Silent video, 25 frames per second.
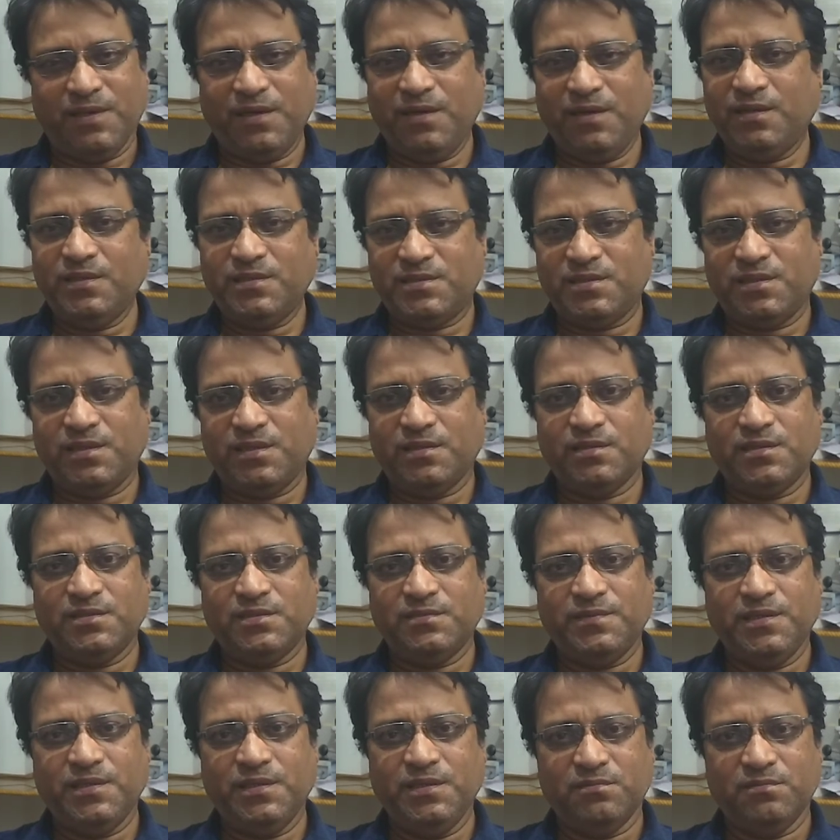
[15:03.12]
after
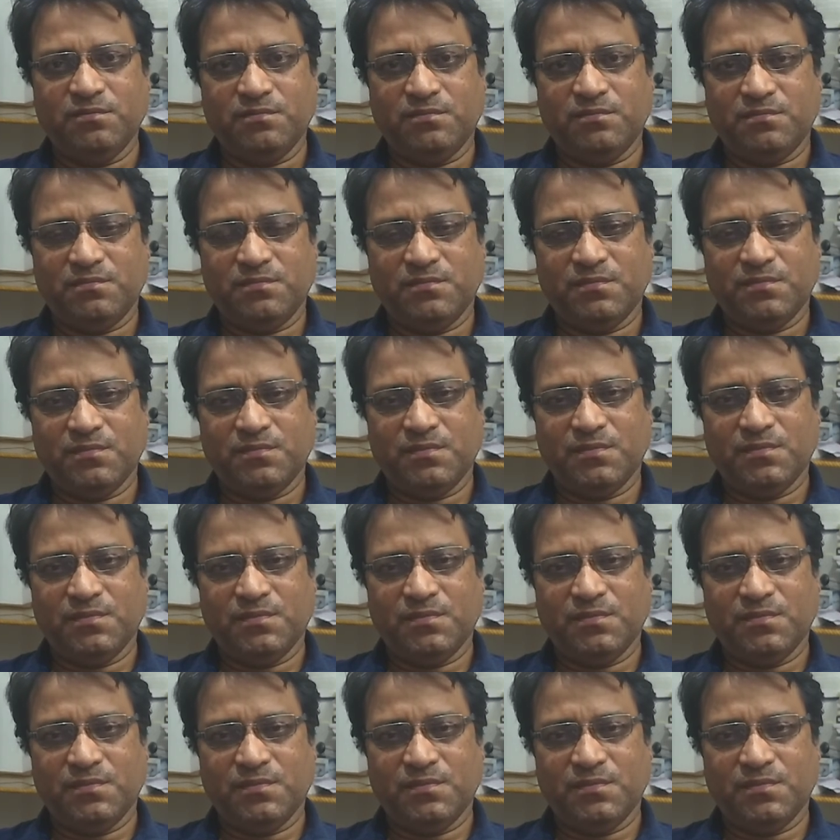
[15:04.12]
listening this video,